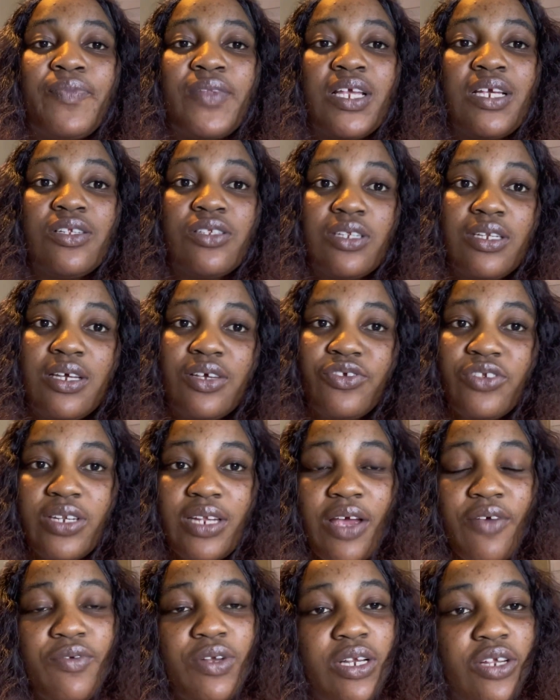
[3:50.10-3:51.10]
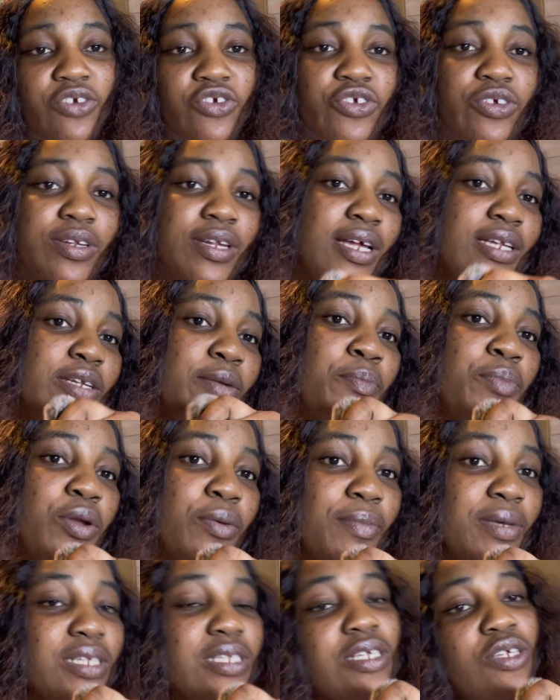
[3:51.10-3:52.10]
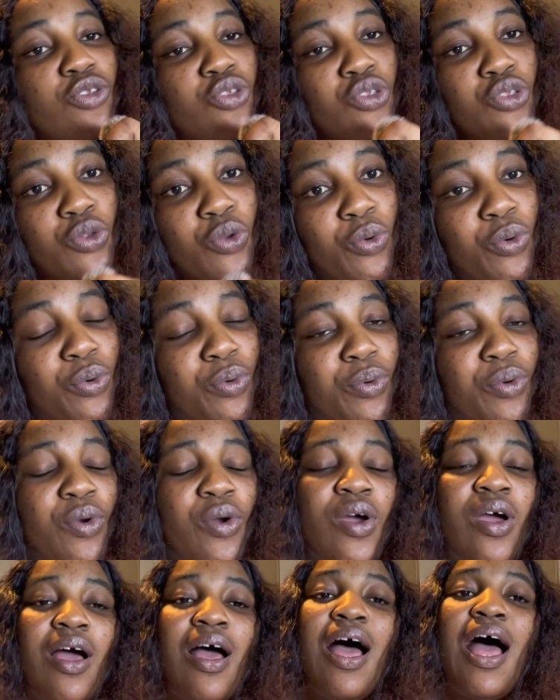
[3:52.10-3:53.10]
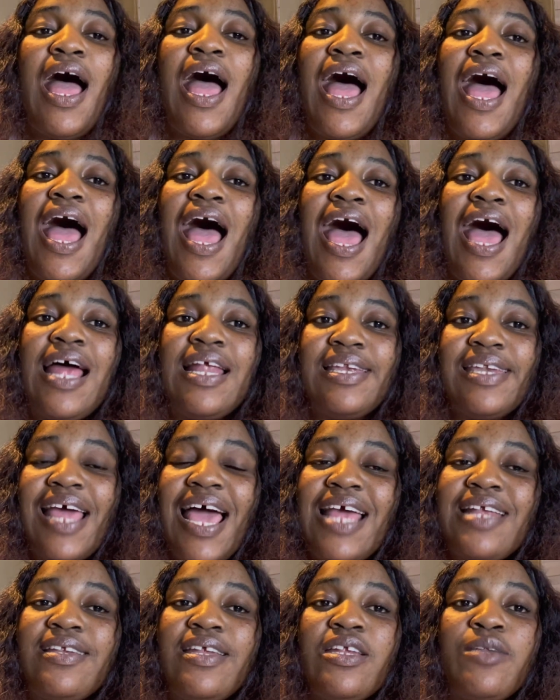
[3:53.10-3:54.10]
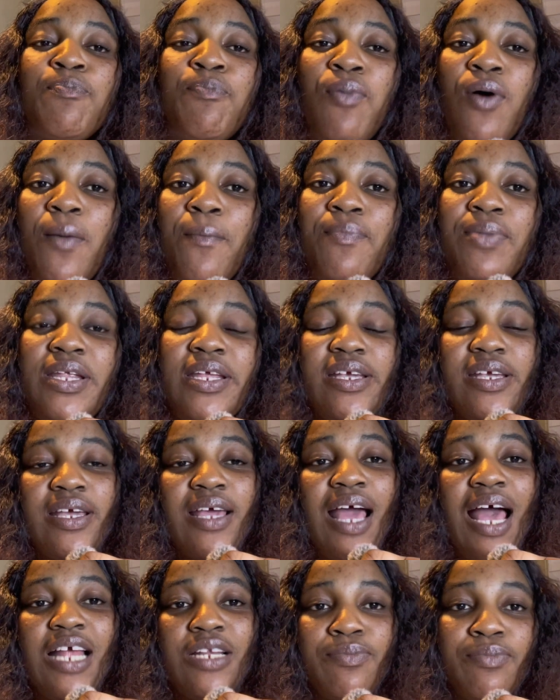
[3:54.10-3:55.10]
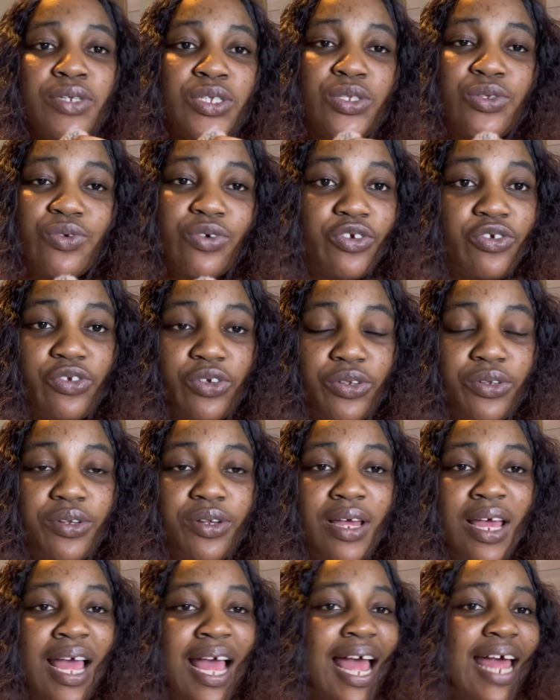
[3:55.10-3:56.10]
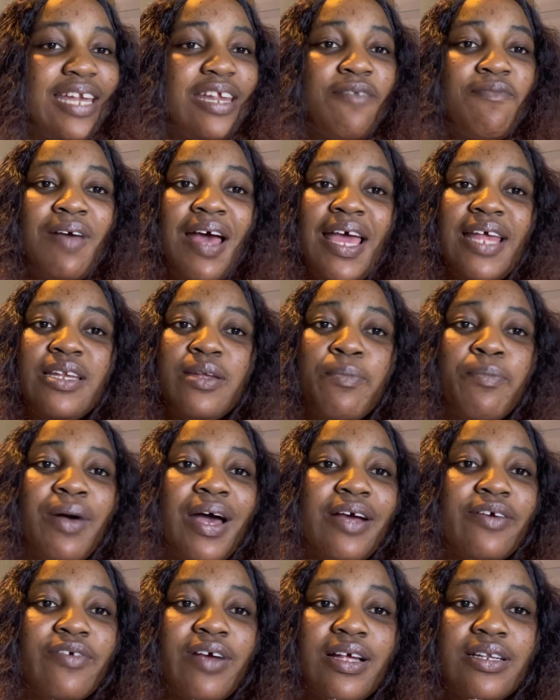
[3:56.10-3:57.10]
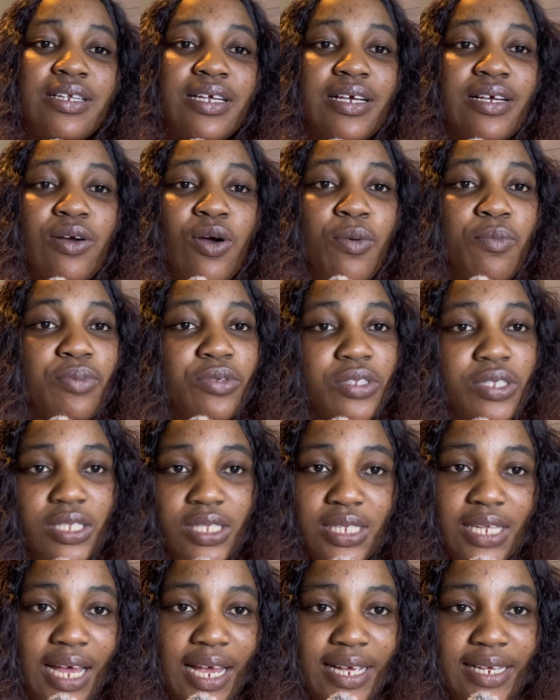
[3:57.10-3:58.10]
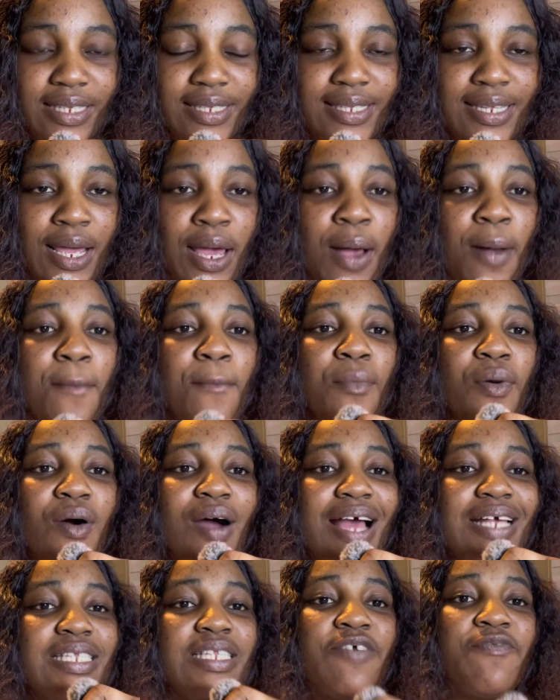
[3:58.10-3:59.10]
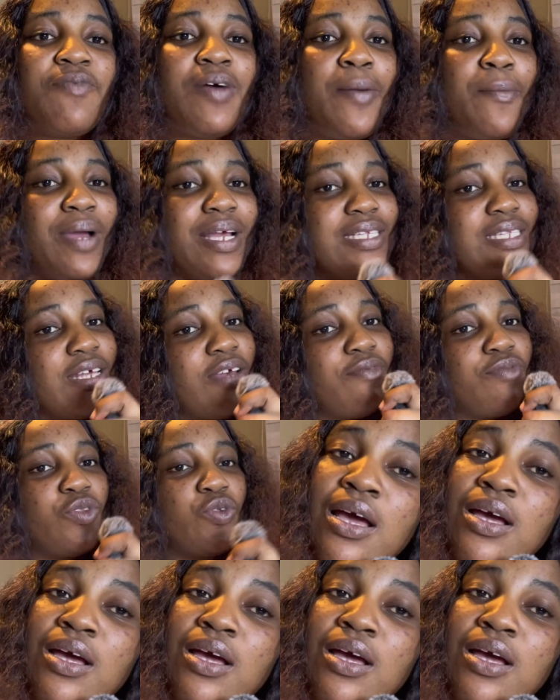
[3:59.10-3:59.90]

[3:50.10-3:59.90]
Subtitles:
international relation and diplomacy in school, and I did public administration. I never had any background in computer science, but I still found myself